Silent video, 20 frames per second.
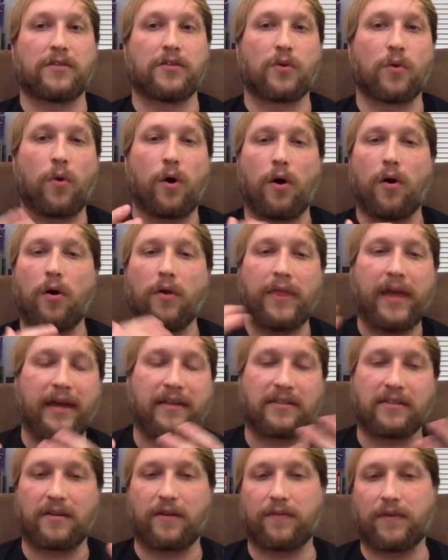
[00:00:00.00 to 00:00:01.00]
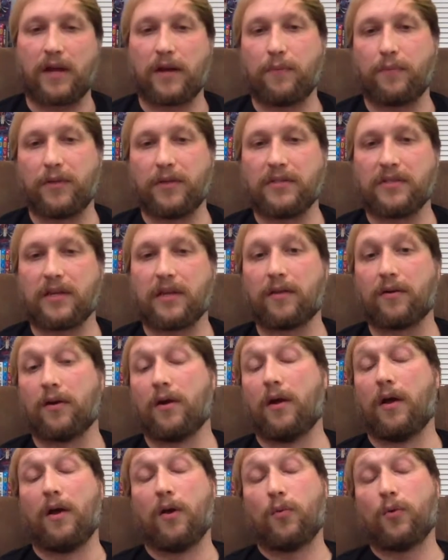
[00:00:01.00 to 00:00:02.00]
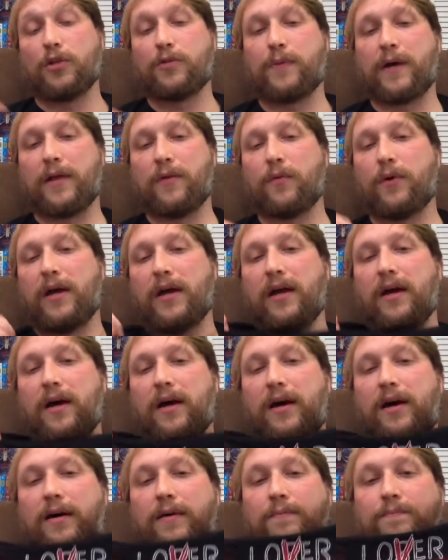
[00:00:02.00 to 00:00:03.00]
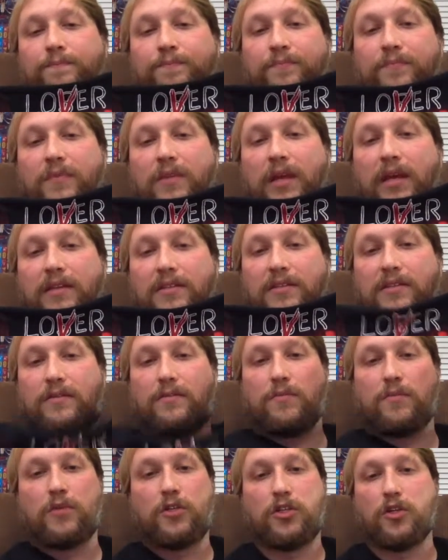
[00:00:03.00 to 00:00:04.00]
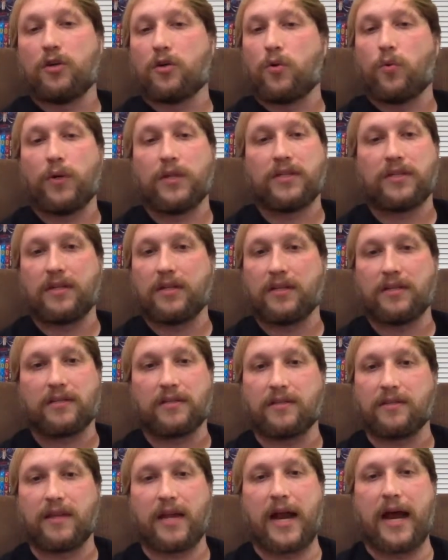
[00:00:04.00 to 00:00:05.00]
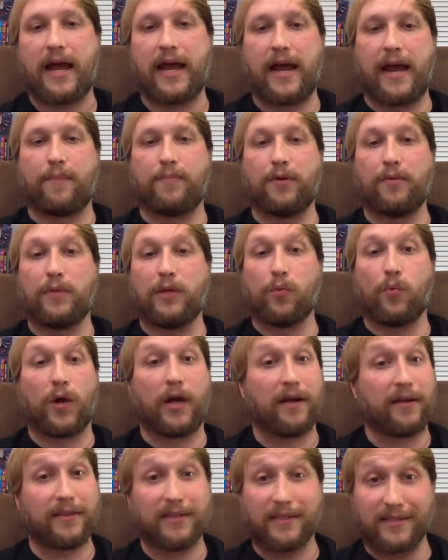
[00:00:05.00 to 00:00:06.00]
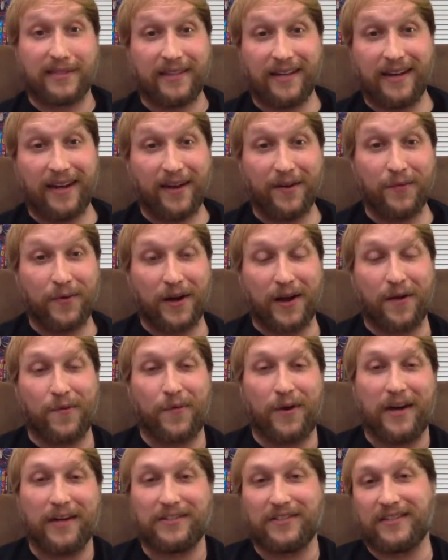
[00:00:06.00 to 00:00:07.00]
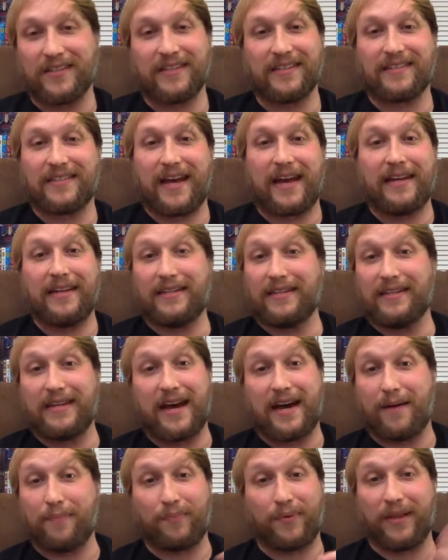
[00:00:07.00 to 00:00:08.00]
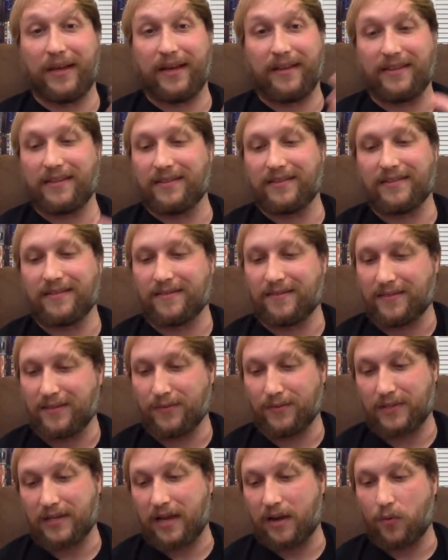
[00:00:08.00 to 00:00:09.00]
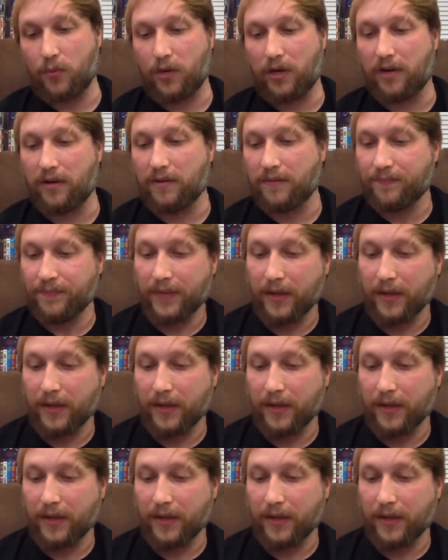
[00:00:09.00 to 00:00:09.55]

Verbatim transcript: So all that stuff kind of plays together, which, by the way, it's sheer coincidence that I happen to be wearing this today when I watch this. I did not plan this, so it's kind of weird.